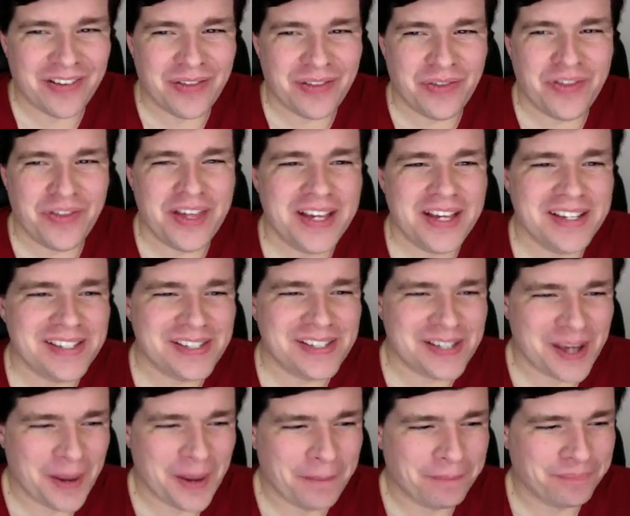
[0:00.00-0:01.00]

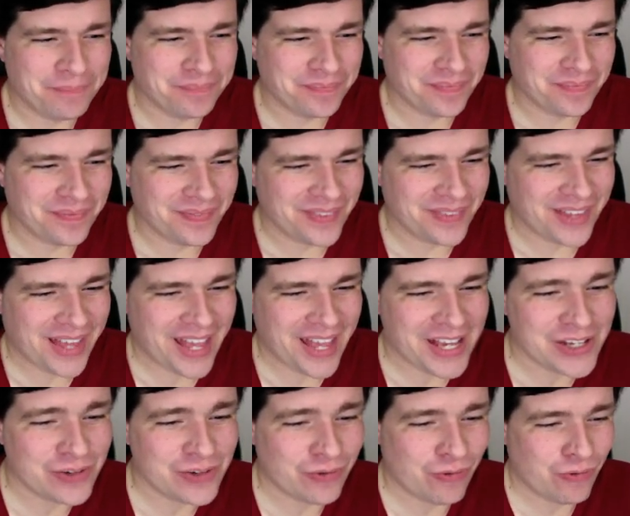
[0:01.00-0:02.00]
this
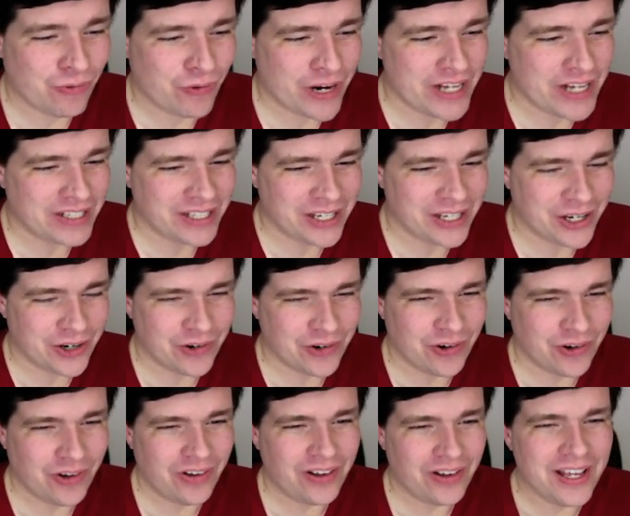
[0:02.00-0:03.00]
is really
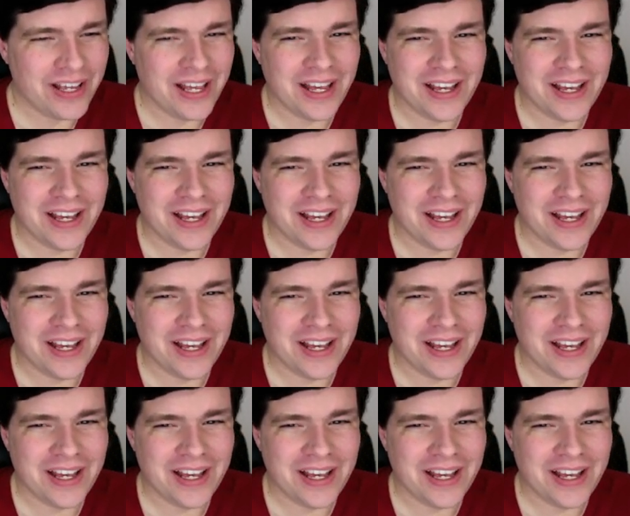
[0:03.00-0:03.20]
cool.